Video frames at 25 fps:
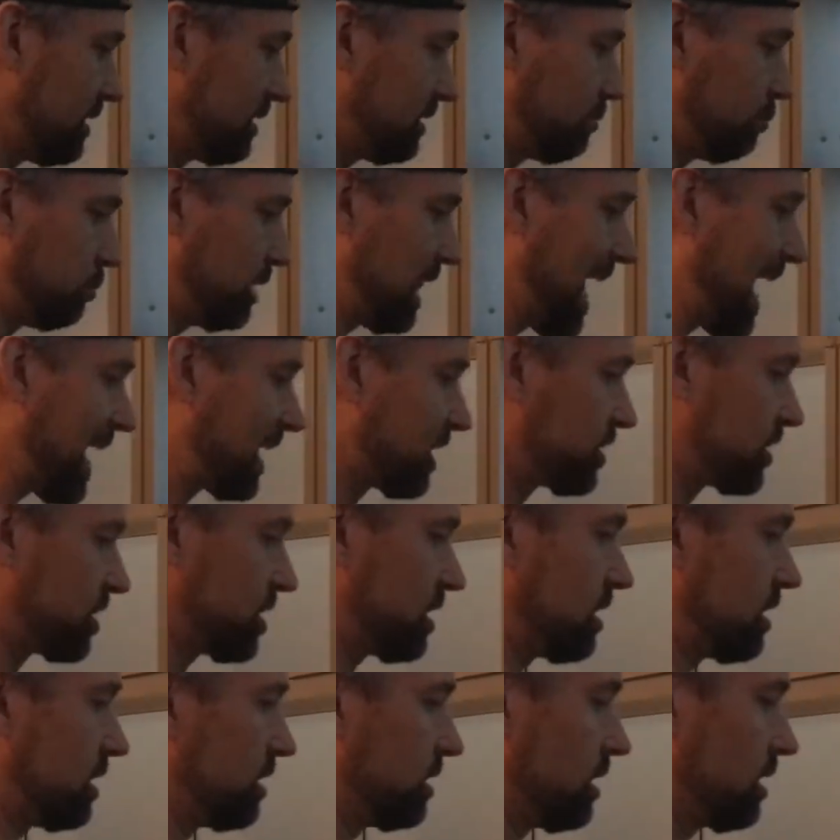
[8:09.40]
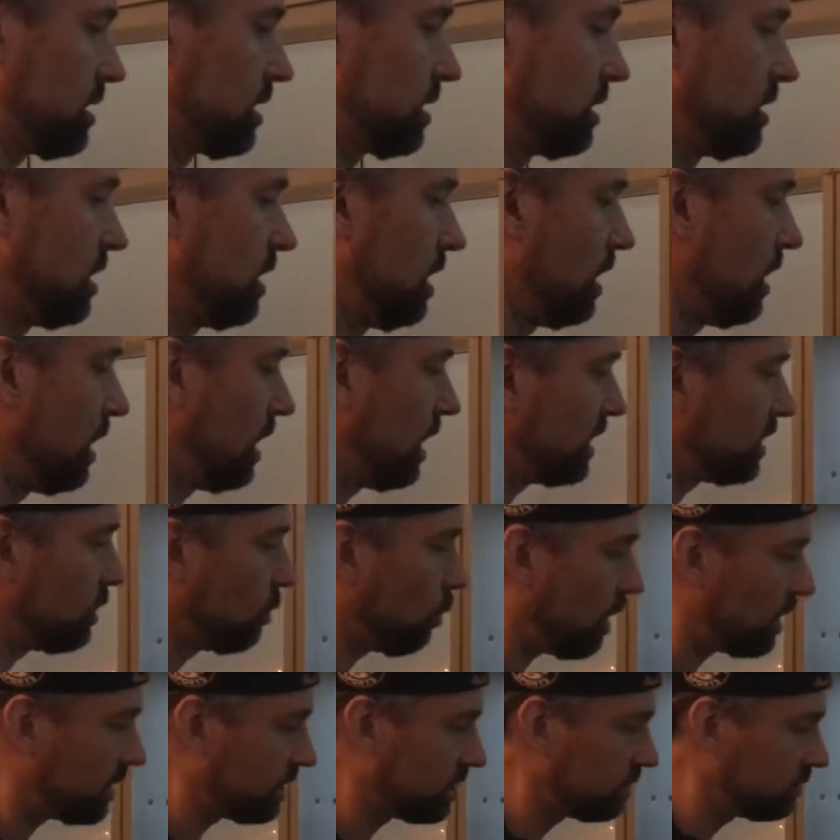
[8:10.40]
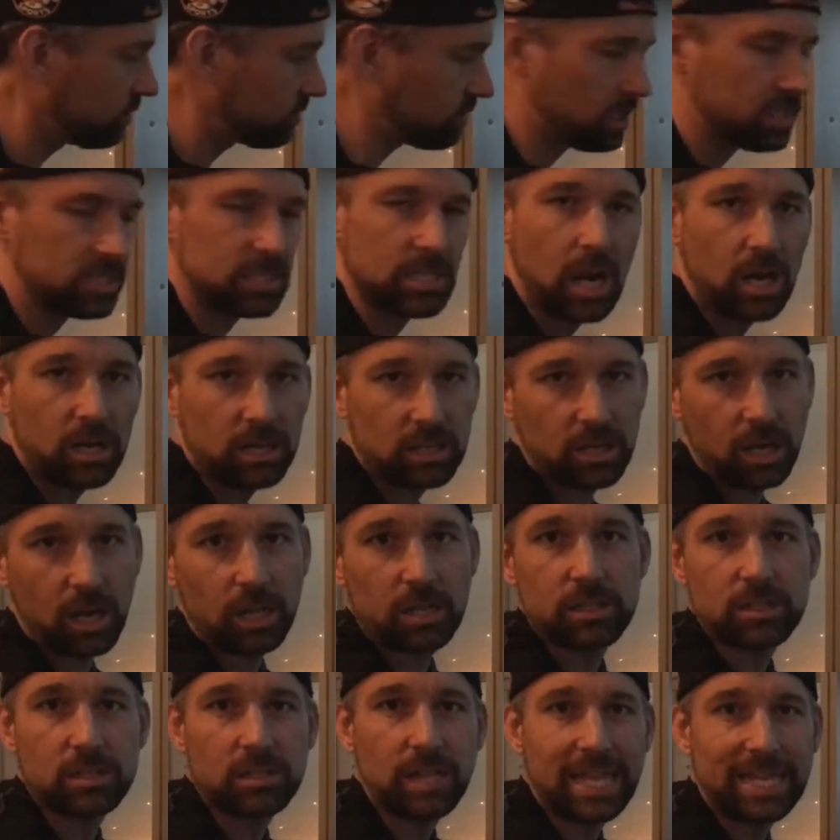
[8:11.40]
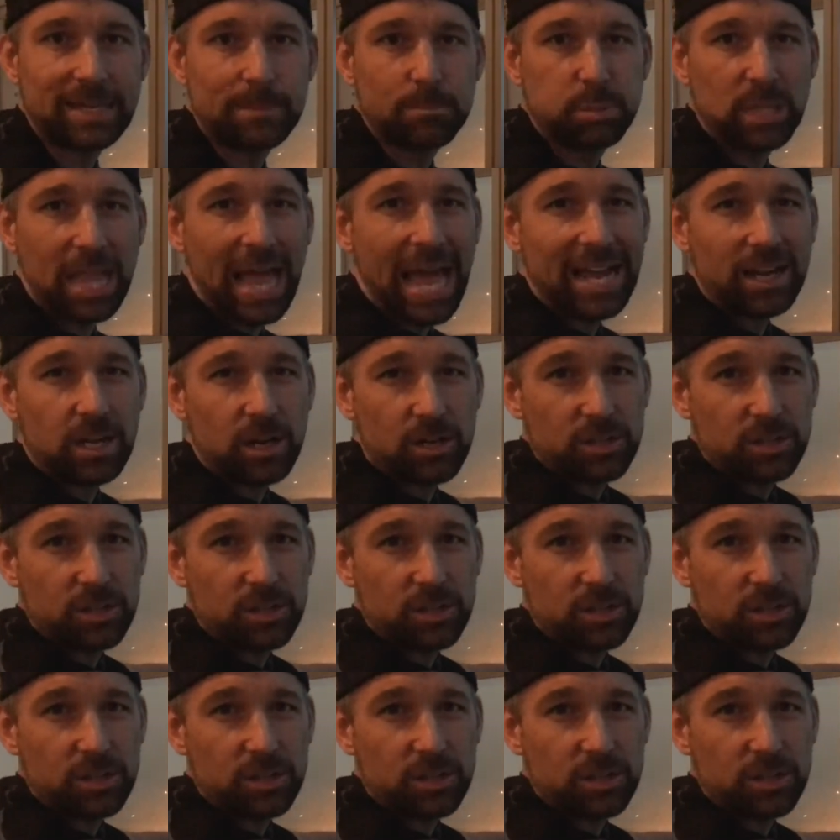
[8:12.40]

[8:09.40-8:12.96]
this black shirt, and you want to use a dark color like black,